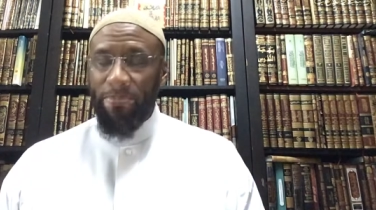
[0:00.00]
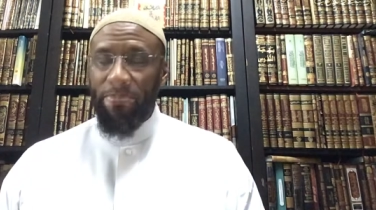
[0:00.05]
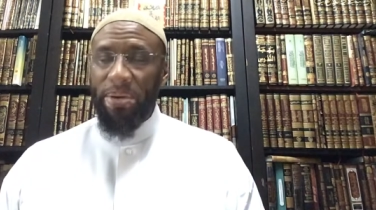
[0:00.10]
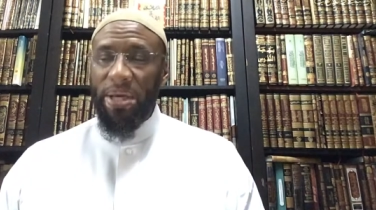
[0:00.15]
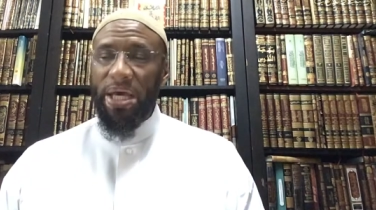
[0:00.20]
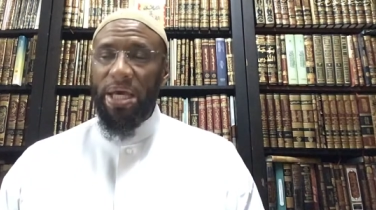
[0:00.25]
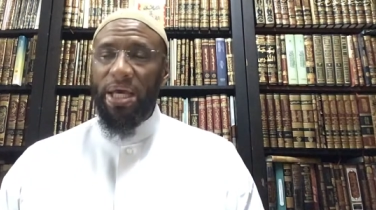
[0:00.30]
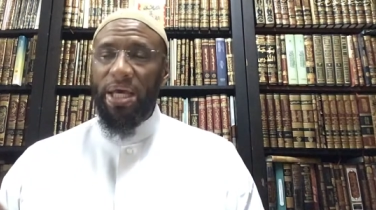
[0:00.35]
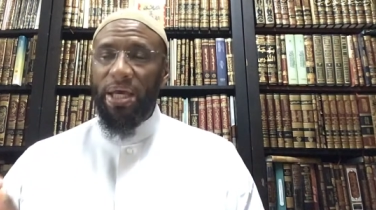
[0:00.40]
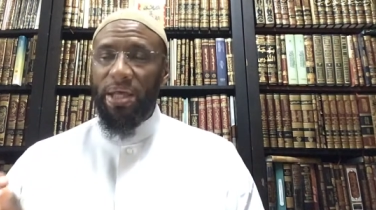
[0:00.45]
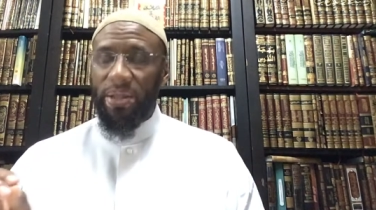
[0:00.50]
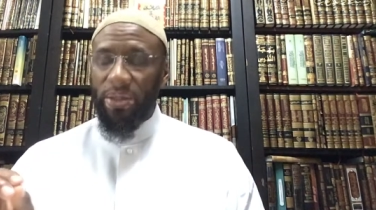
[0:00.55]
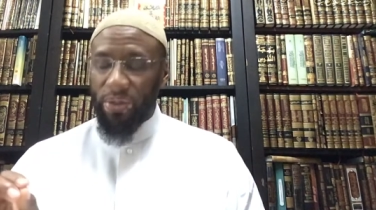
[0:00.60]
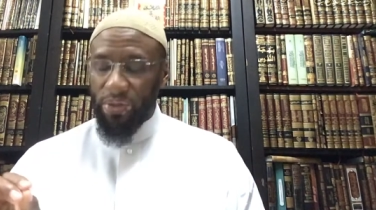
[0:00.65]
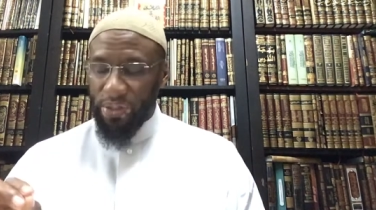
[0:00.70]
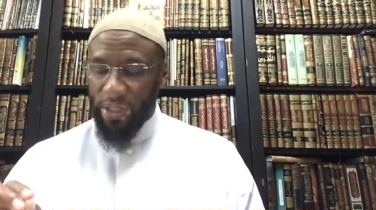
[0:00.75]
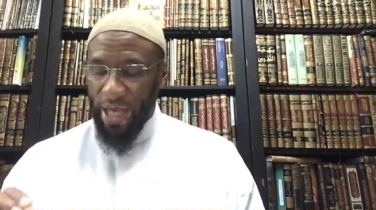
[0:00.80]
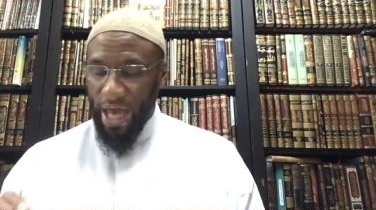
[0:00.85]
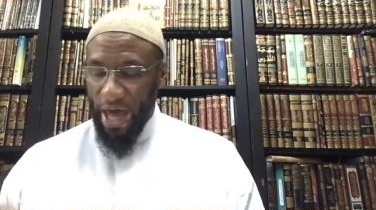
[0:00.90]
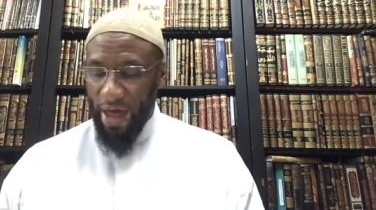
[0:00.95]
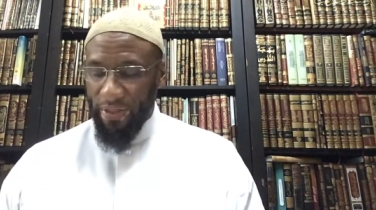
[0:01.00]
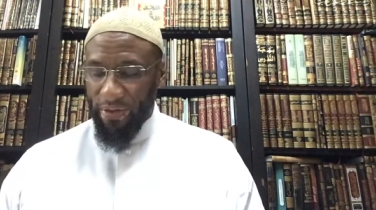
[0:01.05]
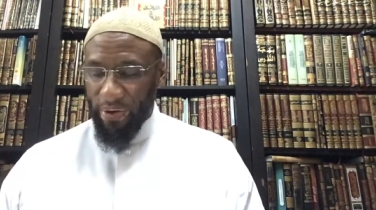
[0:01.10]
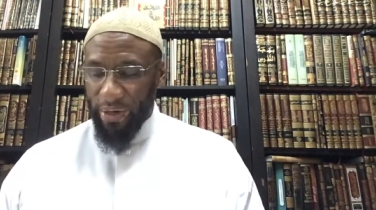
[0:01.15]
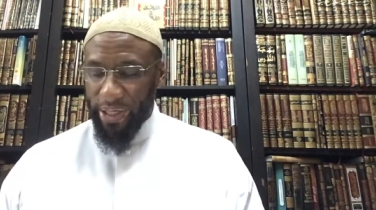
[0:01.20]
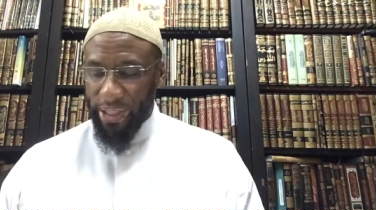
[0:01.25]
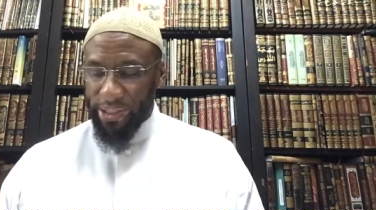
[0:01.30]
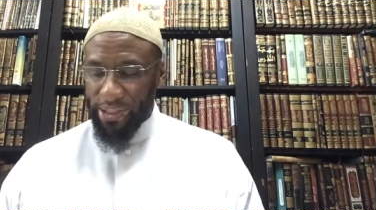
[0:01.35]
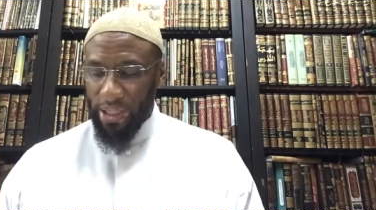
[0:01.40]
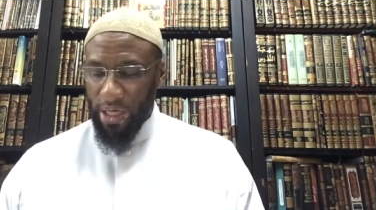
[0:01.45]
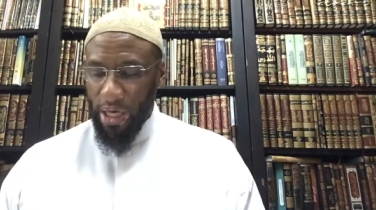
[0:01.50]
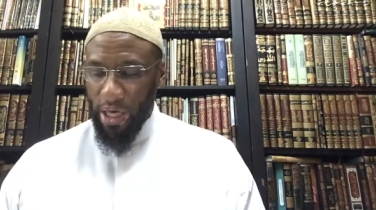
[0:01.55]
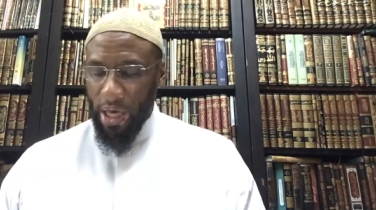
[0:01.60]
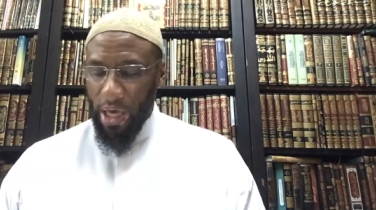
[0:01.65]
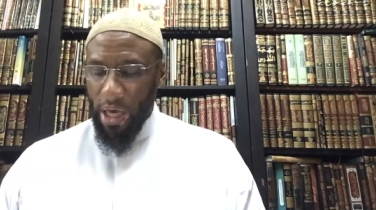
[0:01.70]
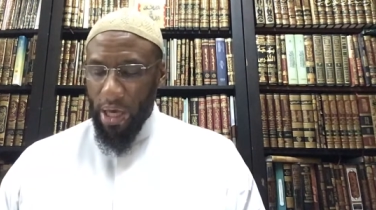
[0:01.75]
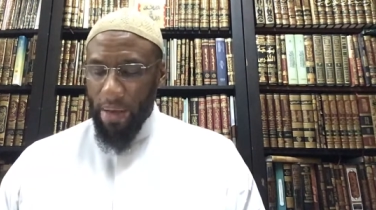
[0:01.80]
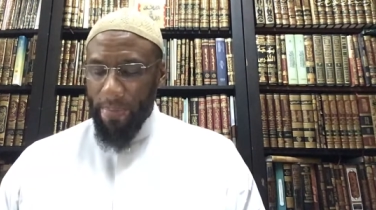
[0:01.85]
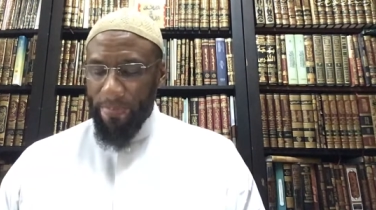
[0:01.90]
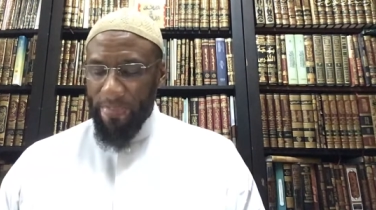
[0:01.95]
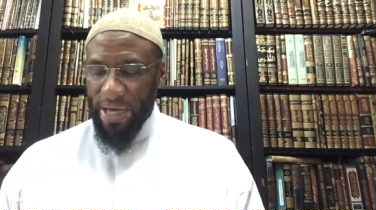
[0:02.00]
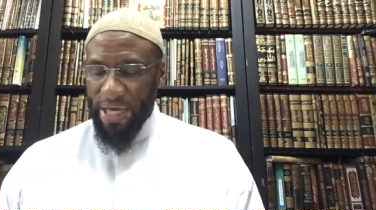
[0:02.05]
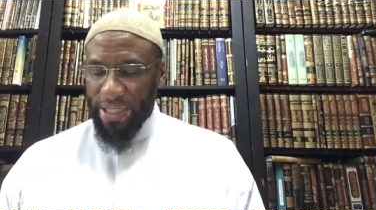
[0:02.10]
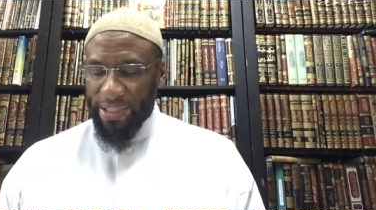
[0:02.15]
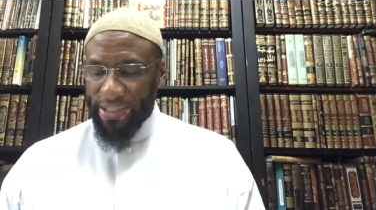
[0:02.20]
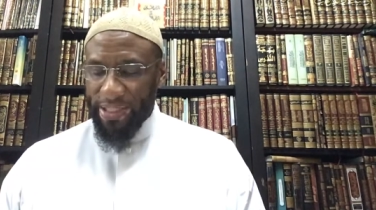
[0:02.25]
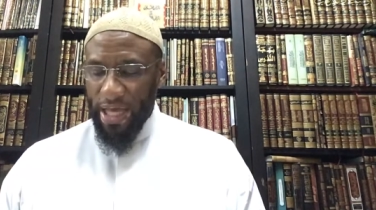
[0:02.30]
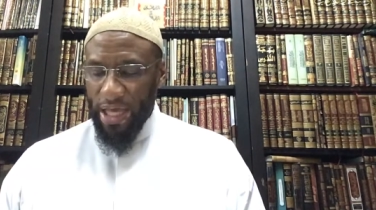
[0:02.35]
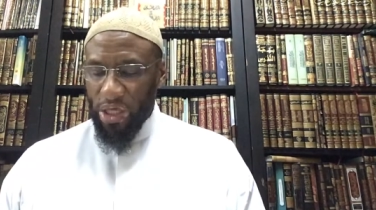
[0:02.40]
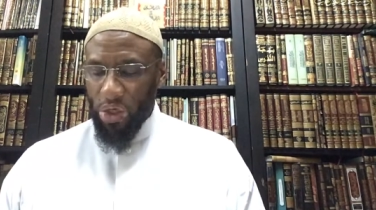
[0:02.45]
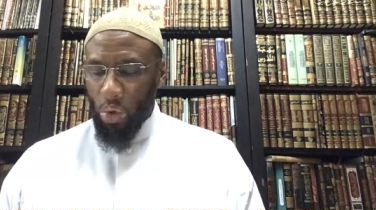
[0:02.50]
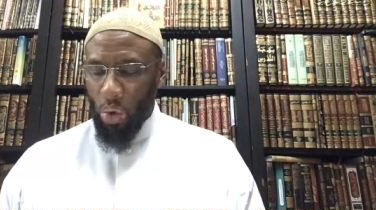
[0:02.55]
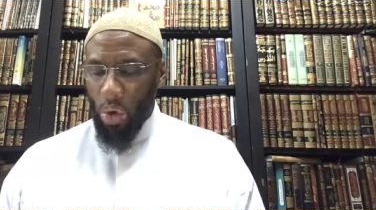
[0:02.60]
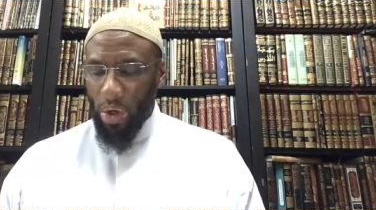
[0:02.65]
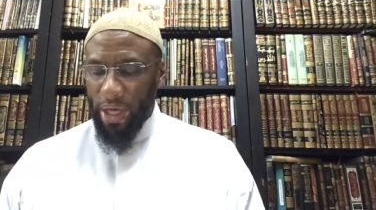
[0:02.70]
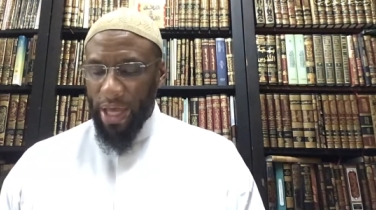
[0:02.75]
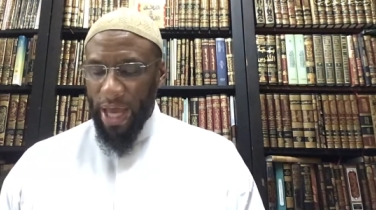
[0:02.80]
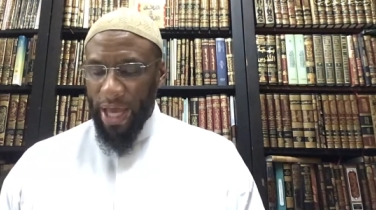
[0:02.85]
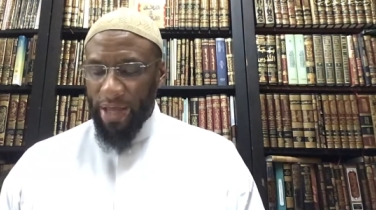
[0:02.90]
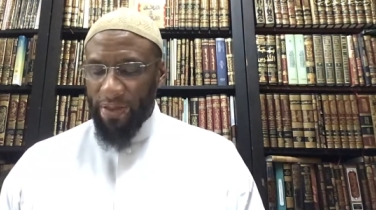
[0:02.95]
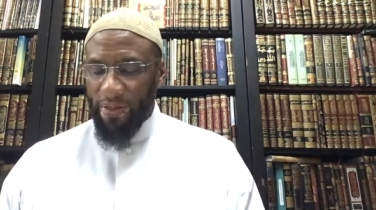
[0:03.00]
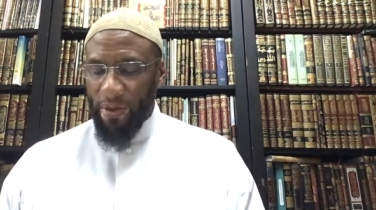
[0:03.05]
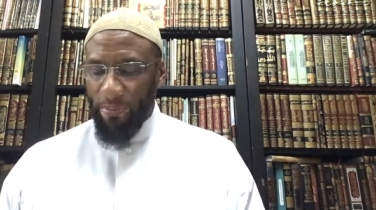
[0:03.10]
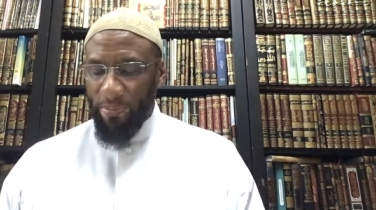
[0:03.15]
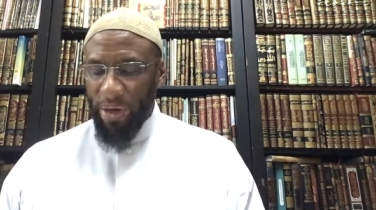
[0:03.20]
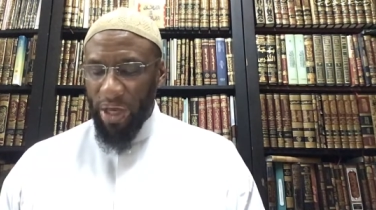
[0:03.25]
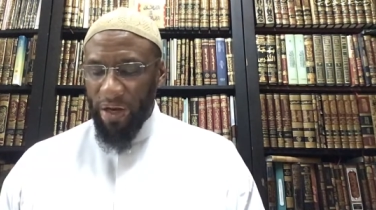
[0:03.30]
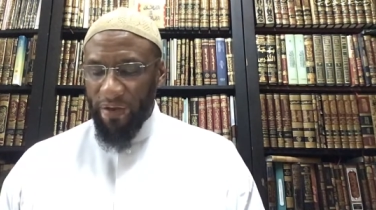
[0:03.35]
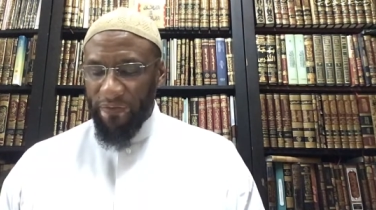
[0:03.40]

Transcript: And being in those gatherings means that you will gain the